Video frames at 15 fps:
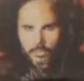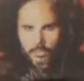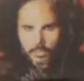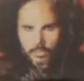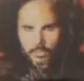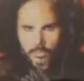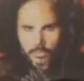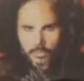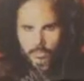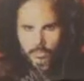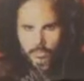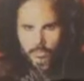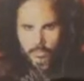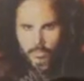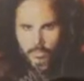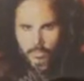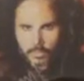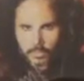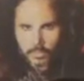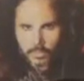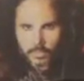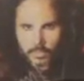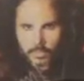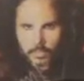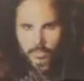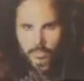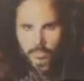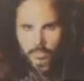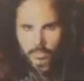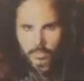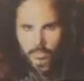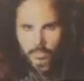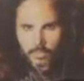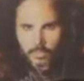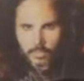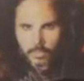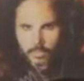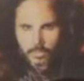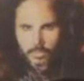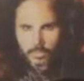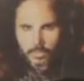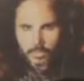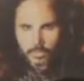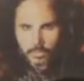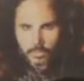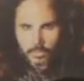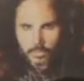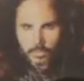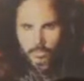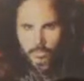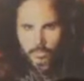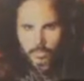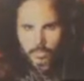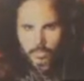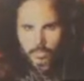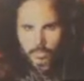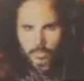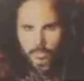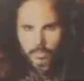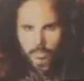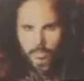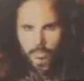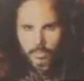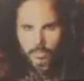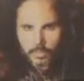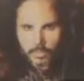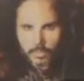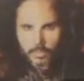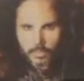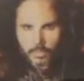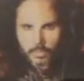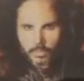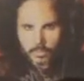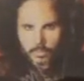(silent)